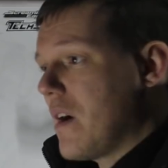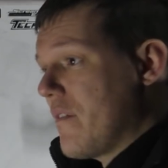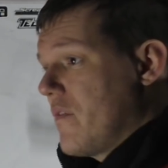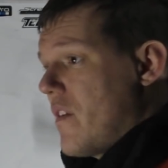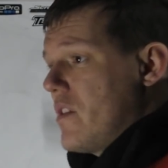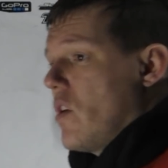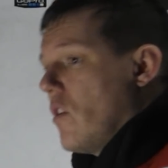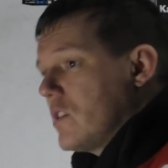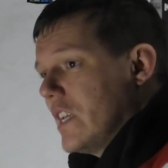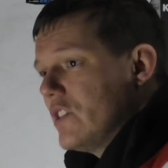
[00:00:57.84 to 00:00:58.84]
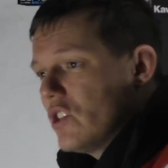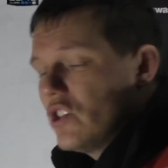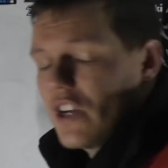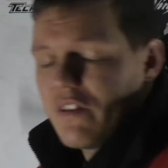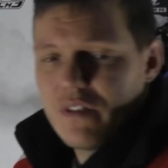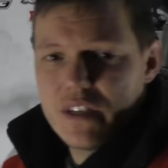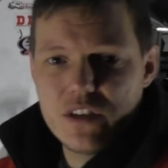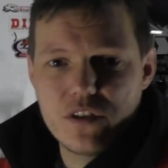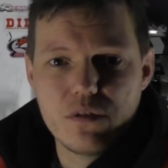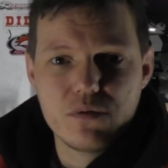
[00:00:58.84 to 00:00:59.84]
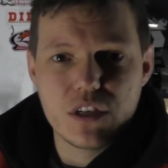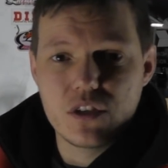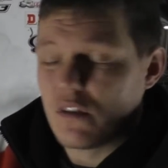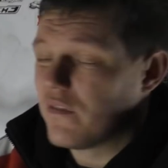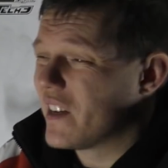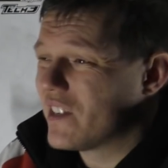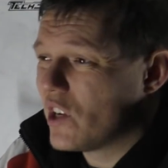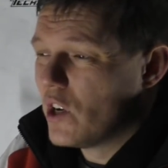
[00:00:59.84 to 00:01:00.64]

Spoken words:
you have a very hot engine. Generally you're using stuff like